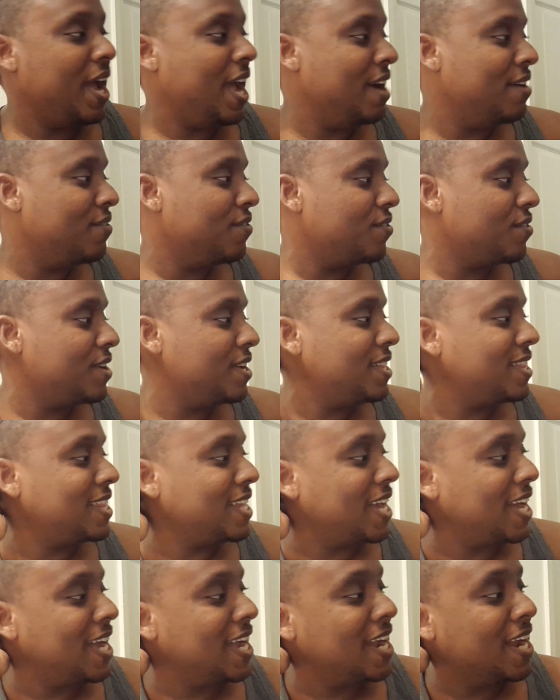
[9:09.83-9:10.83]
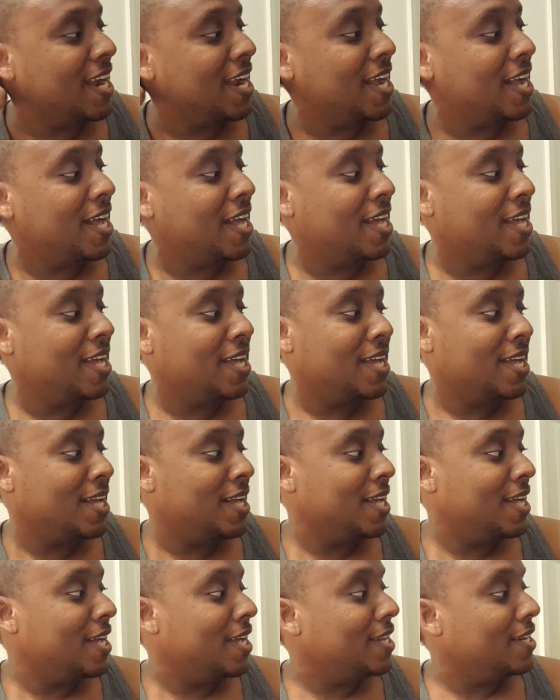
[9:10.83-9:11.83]
everything
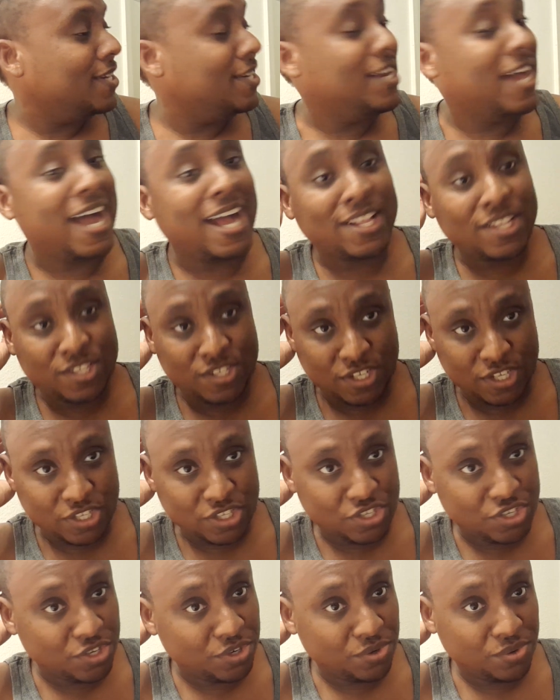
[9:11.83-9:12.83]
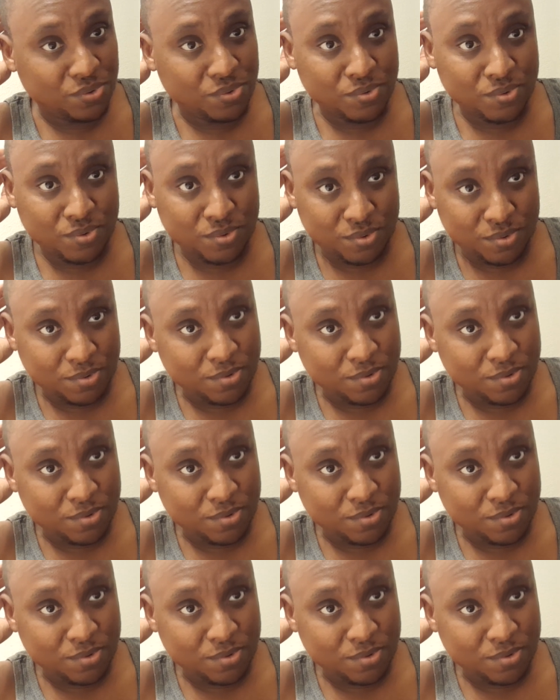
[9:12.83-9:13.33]
not to do